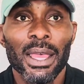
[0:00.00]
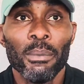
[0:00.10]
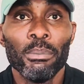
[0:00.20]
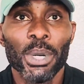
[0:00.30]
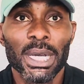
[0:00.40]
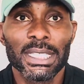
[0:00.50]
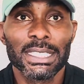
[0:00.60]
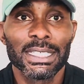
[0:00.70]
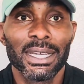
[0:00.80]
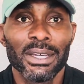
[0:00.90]

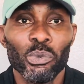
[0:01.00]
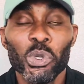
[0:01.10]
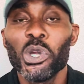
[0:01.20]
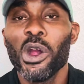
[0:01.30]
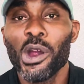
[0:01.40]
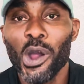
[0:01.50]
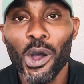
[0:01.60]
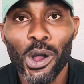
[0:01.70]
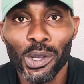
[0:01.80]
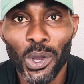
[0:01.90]
But we are
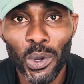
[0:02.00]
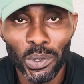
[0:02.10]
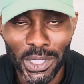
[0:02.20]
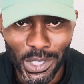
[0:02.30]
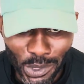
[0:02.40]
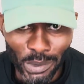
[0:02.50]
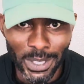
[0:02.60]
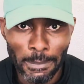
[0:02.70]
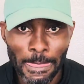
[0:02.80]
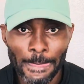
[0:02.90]
all only
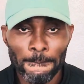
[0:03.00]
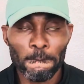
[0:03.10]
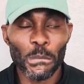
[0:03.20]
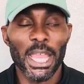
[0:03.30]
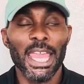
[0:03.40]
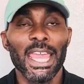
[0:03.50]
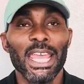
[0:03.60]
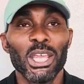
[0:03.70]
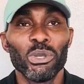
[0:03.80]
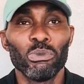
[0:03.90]
human,
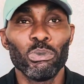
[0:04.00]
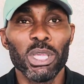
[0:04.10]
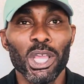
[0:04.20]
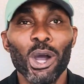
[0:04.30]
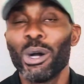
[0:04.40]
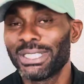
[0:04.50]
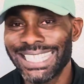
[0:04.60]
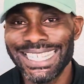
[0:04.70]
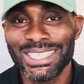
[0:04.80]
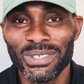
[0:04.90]
and we all
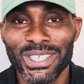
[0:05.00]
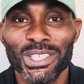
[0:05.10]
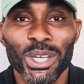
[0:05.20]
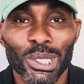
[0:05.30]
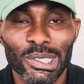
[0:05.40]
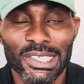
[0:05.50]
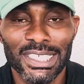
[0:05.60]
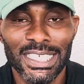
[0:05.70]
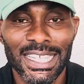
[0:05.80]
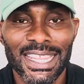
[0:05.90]
tend to
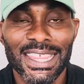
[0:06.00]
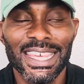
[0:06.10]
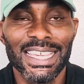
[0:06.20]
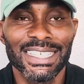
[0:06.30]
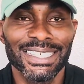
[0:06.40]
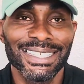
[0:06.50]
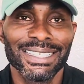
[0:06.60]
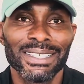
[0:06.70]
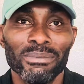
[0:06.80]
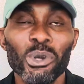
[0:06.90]
indulge in
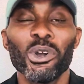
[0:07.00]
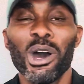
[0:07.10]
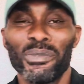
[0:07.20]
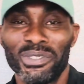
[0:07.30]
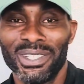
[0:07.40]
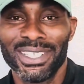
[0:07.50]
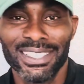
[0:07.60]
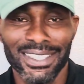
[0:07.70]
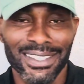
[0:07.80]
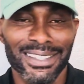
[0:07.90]
things more often
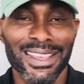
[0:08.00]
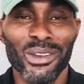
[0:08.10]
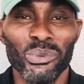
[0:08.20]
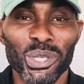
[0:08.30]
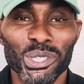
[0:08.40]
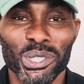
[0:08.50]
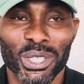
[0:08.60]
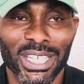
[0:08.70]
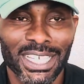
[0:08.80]
than we should.